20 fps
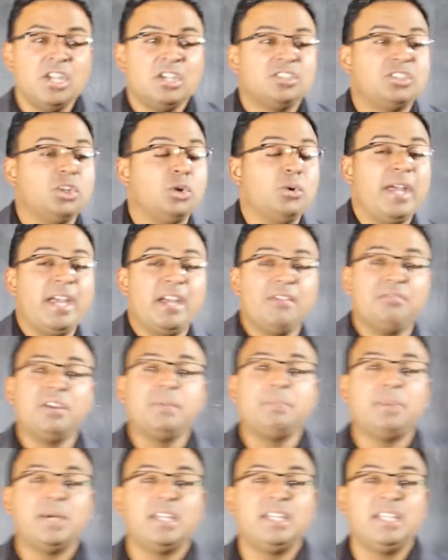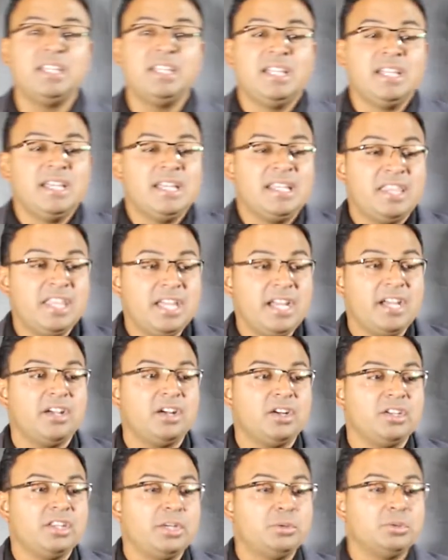So everybody
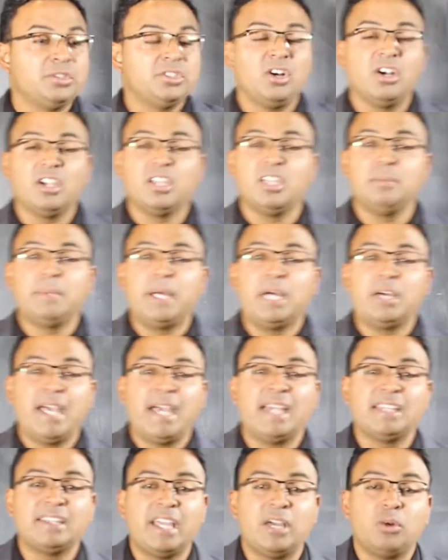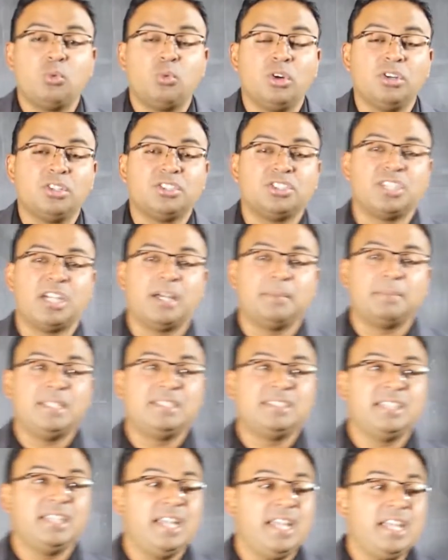there, they were talking about at that workshop, they
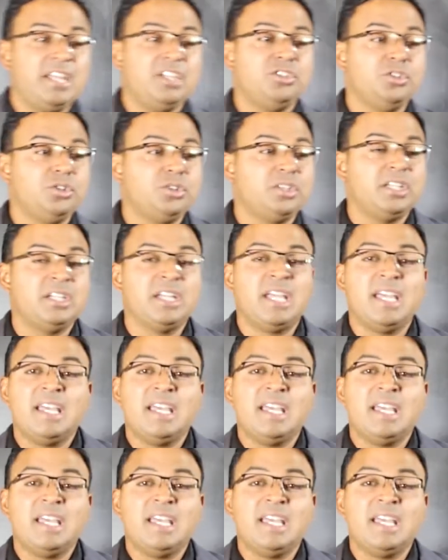said, hey, you can